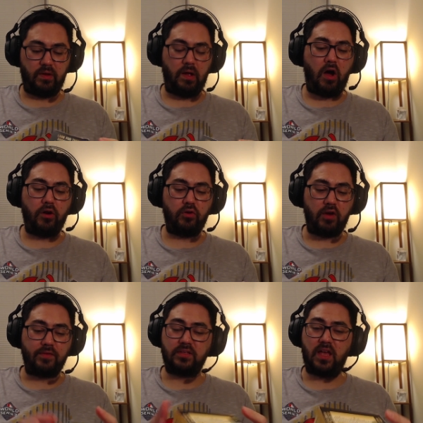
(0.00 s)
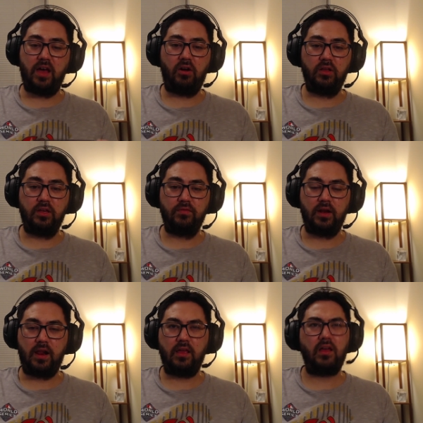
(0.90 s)
autographs at all, even.
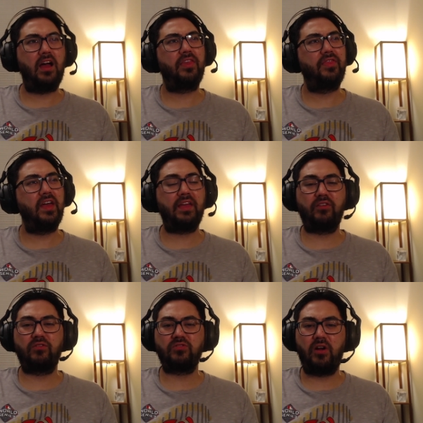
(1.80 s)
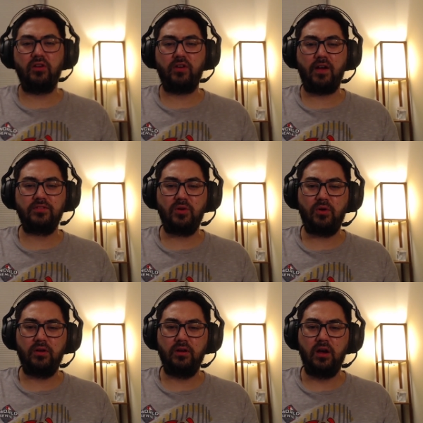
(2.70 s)
And I think there was autographs, though,
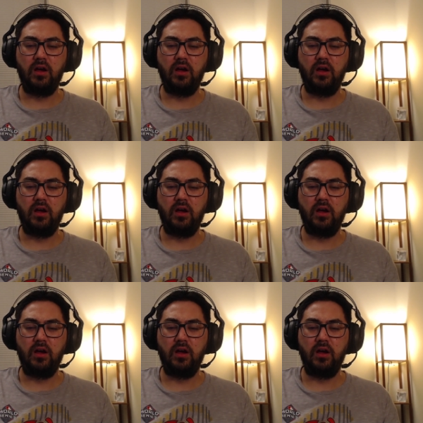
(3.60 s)
on...